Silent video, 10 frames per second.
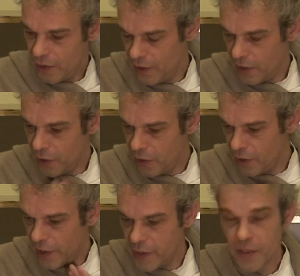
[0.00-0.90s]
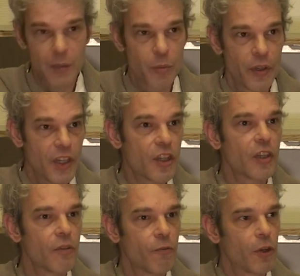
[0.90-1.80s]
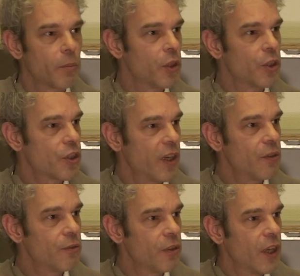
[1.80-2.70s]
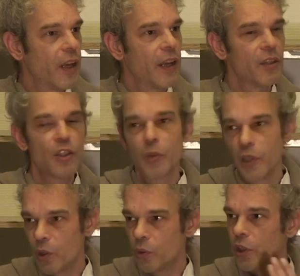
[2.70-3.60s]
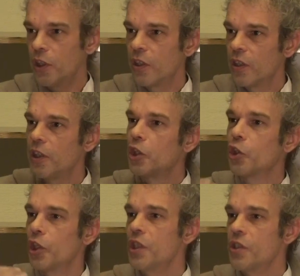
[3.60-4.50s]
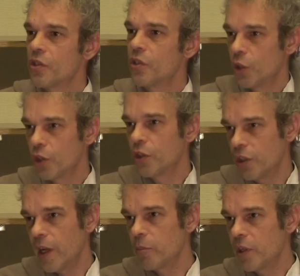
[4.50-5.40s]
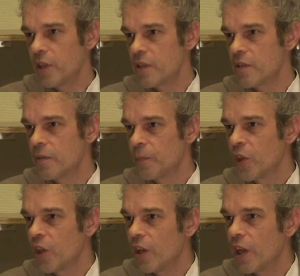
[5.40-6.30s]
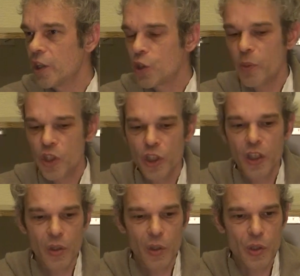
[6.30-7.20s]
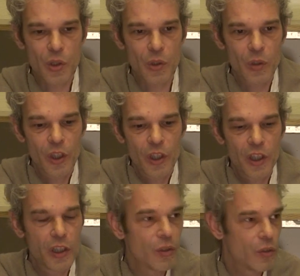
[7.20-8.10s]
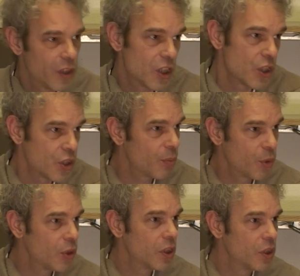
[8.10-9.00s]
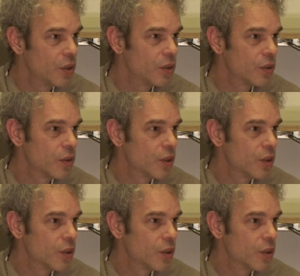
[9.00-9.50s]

little like separation from yourself, and this will only increase your unhappiness, and especially also in your relationship to others.